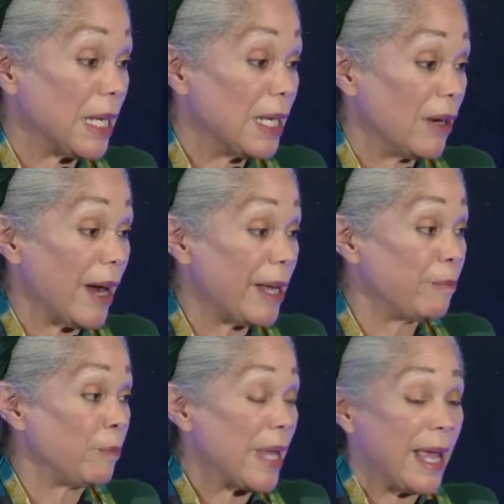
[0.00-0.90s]
all right?
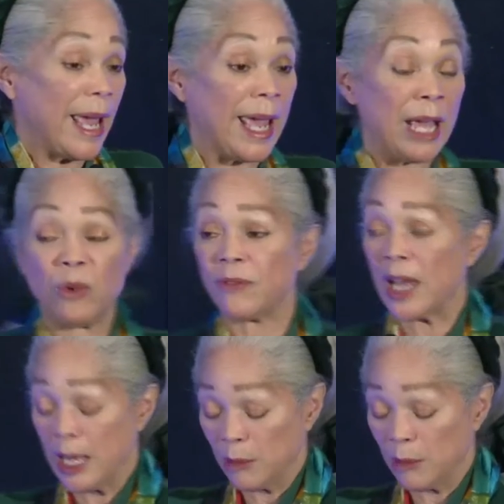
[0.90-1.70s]
And we've got